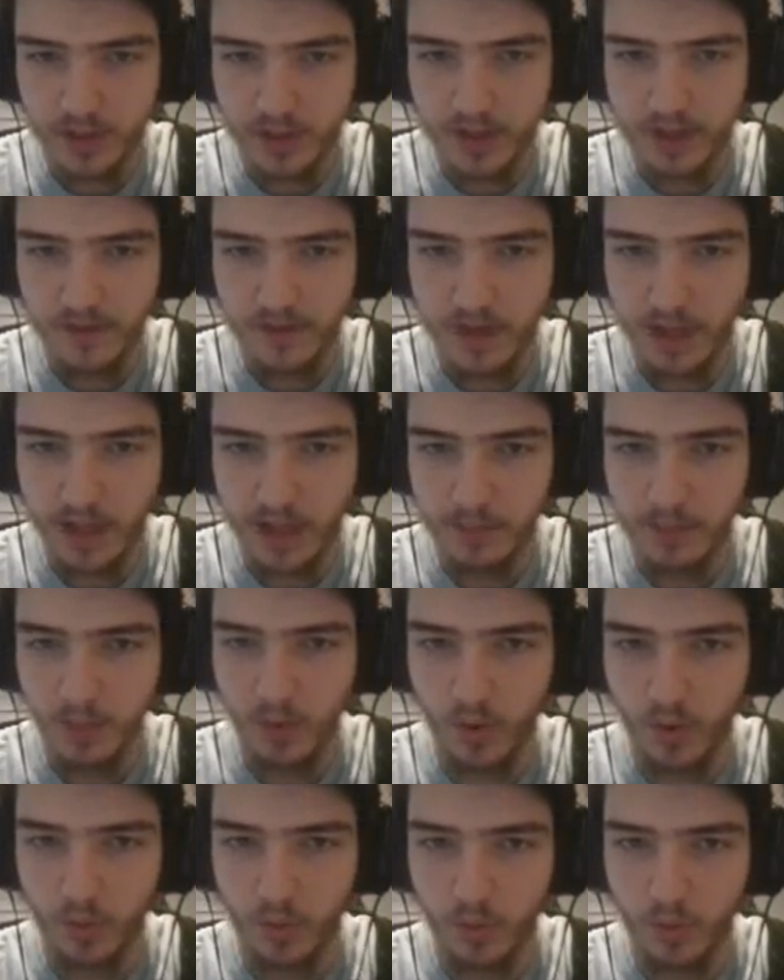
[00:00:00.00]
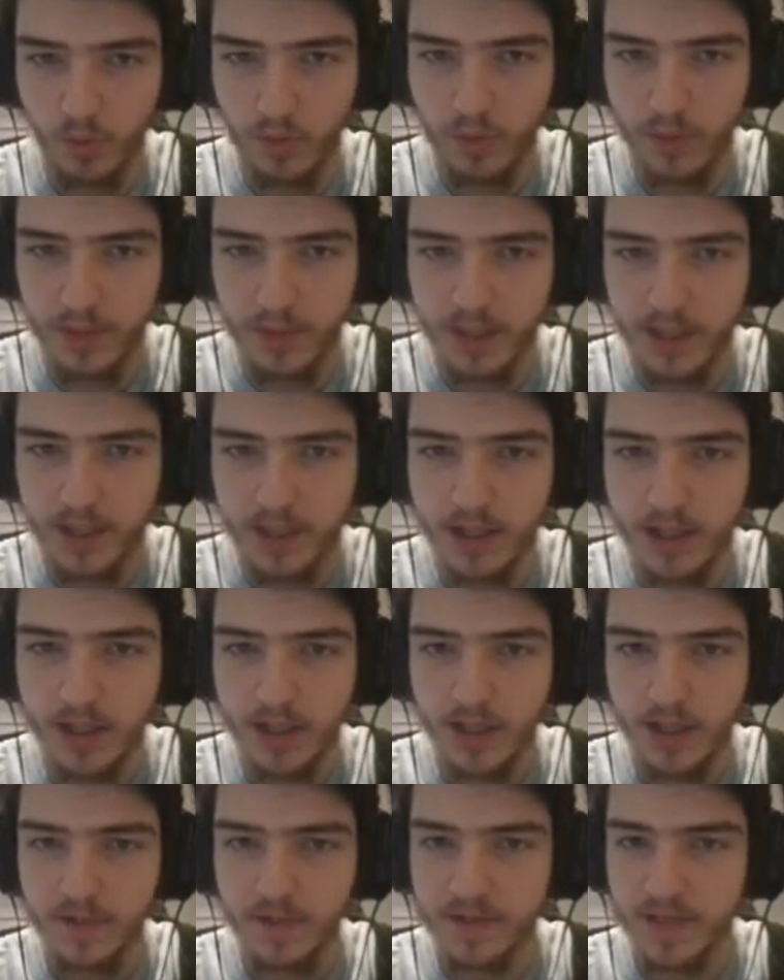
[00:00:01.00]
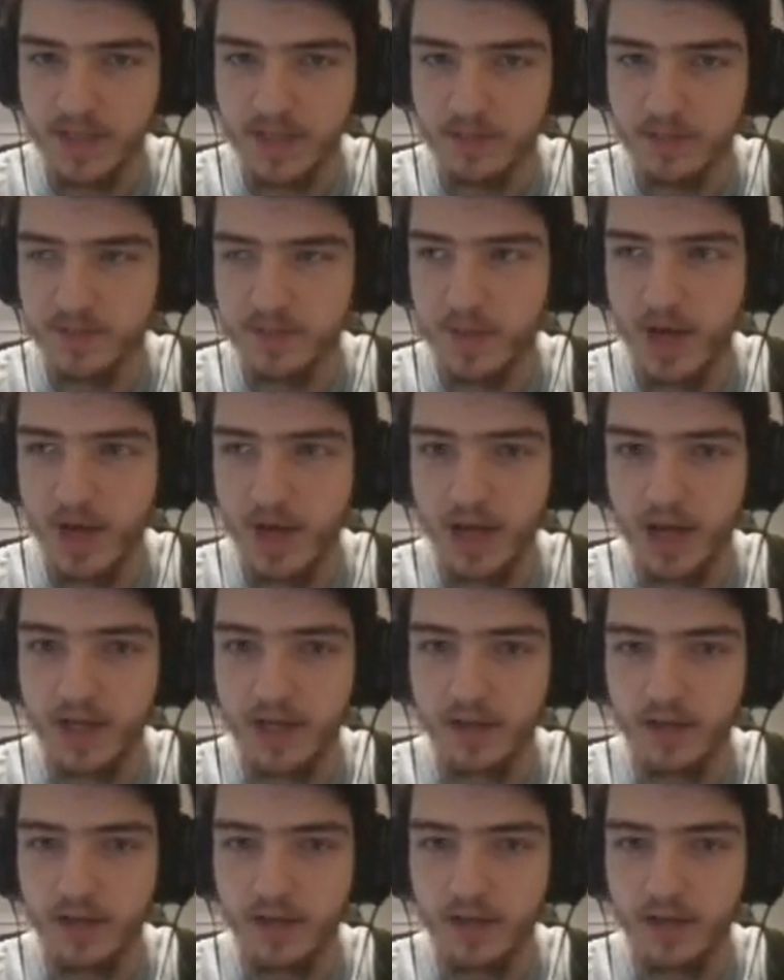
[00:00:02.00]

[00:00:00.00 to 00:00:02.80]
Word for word: that the nether portal wouldn't put me in the same spot.